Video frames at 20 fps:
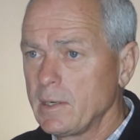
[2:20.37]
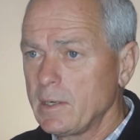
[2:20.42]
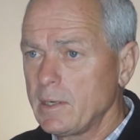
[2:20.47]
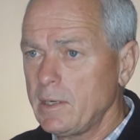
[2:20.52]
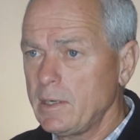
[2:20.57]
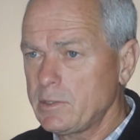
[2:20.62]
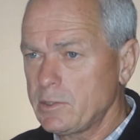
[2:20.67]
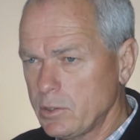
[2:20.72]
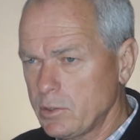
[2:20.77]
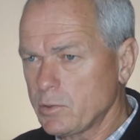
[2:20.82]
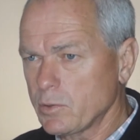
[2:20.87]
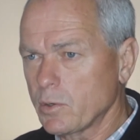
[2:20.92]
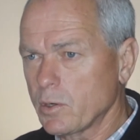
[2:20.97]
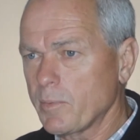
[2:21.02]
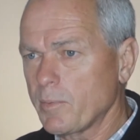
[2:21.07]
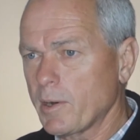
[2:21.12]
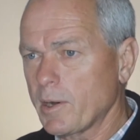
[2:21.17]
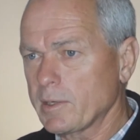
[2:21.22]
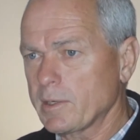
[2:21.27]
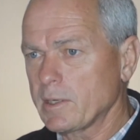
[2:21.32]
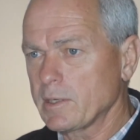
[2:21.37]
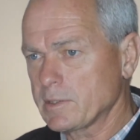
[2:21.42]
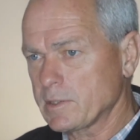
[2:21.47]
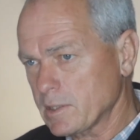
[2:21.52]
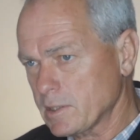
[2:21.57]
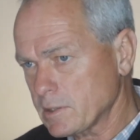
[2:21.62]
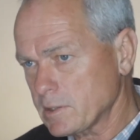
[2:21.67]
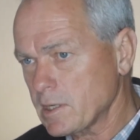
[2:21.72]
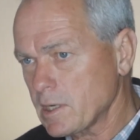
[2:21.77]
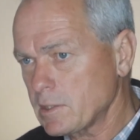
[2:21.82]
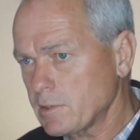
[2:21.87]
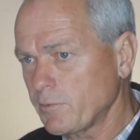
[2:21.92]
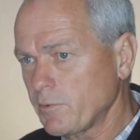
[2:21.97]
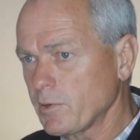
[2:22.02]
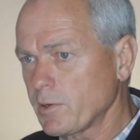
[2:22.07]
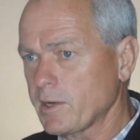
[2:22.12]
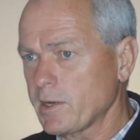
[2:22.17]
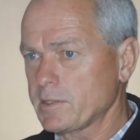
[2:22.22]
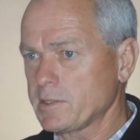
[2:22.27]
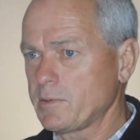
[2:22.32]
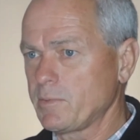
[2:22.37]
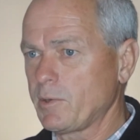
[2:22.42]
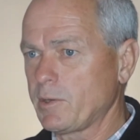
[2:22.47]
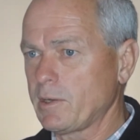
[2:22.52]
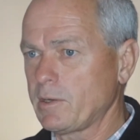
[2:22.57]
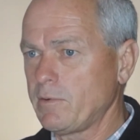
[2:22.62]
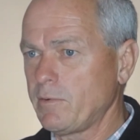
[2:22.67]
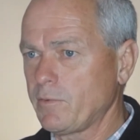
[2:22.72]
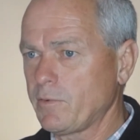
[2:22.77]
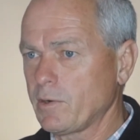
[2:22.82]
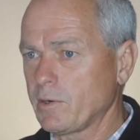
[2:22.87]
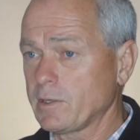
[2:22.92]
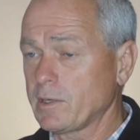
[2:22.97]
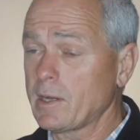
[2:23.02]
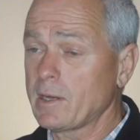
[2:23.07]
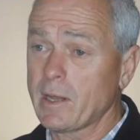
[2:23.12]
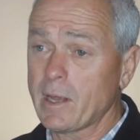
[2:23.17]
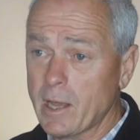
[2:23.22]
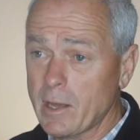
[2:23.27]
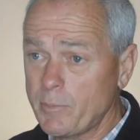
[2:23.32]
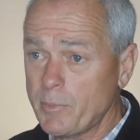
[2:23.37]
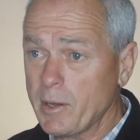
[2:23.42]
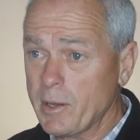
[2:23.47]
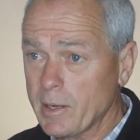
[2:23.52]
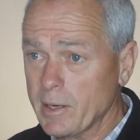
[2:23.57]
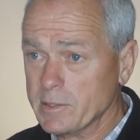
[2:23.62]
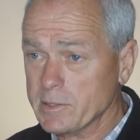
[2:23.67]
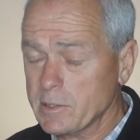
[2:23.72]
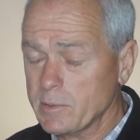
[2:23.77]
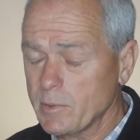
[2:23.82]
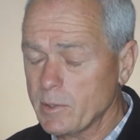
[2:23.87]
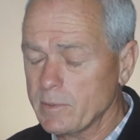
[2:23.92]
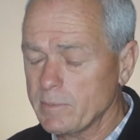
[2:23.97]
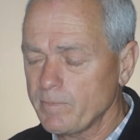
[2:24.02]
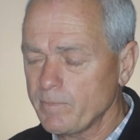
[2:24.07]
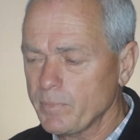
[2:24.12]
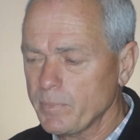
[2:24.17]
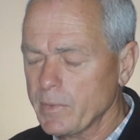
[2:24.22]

is to talk about a successful customer that you've got and a happy customer.